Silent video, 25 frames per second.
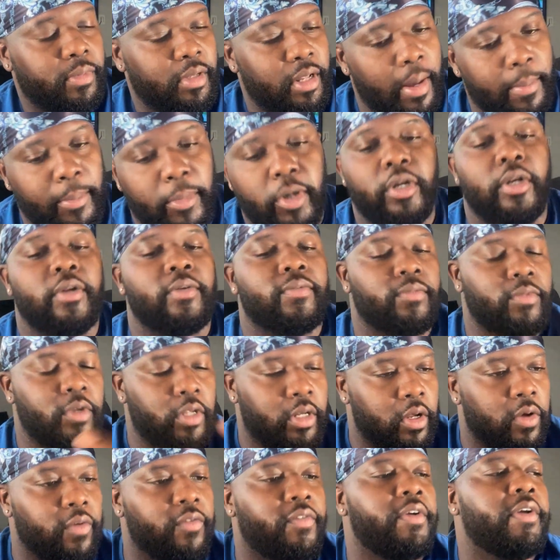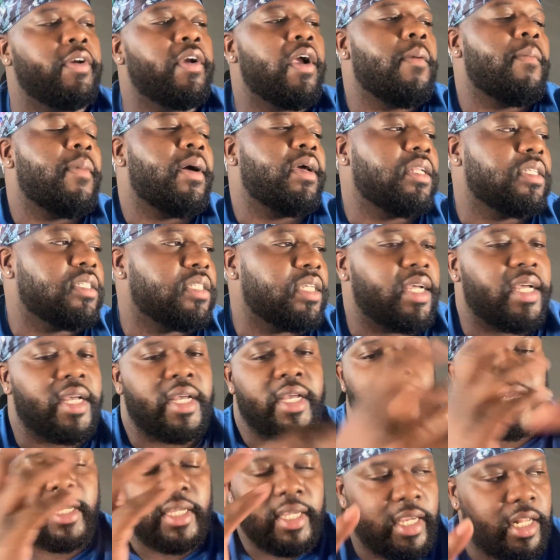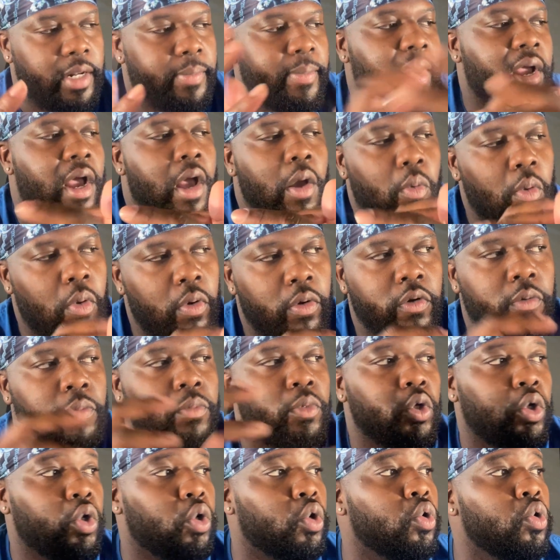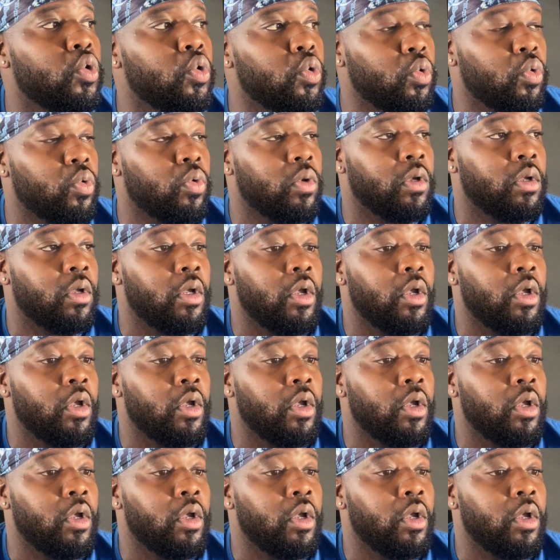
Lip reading: I'm going to figure out my design, get them how I want them. Cool.